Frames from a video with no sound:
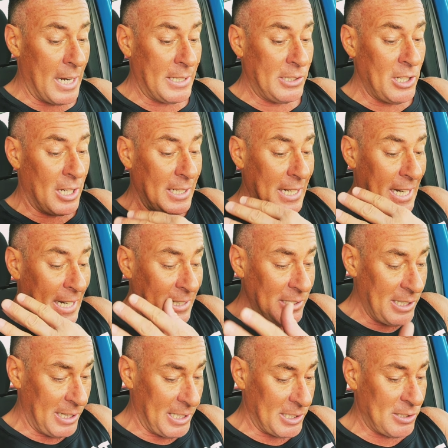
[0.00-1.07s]
dug
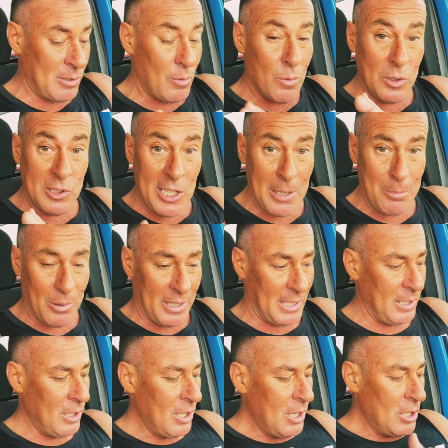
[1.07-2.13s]
into this deeply.